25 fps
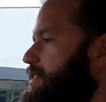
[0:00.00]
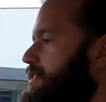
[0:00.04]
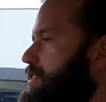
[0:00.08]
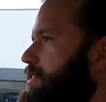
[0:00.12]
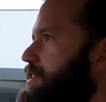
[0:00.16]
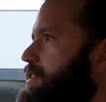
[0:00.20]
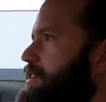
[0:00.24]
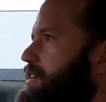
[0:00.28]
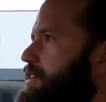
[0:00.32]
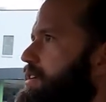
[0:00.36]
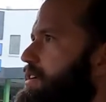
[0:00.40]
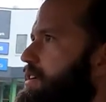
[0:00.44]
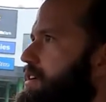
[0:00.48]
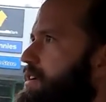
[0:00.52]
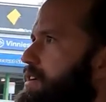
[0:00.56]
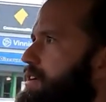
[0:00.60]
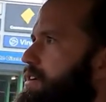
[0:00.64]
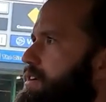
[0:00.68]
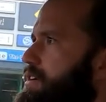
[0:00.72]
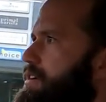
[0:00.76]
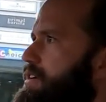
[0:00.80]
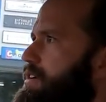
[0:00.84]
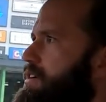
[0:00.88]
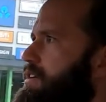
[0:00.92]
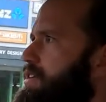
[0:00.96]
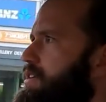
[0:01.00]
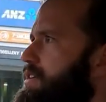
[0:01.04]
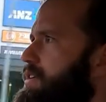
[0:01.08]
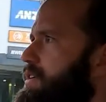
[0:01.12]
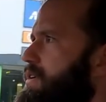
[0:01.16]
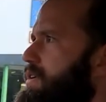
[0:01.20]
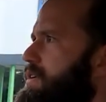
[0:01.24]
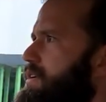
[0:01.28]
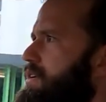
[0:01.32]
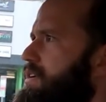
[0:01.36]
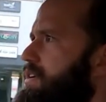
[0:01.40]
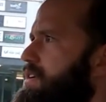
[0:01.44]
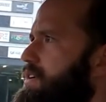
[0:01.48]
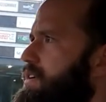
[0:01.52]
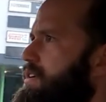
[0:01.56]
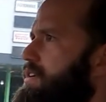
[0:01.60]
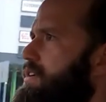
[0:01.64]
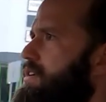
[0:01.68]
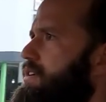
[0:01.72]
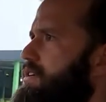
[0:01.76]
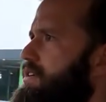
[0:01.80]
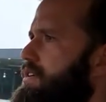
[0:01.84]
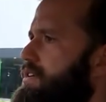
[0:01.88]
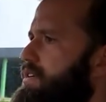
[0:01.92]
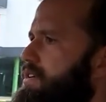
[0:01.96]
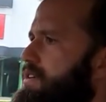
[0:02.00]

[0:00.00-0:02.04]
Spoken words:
Nothing is said.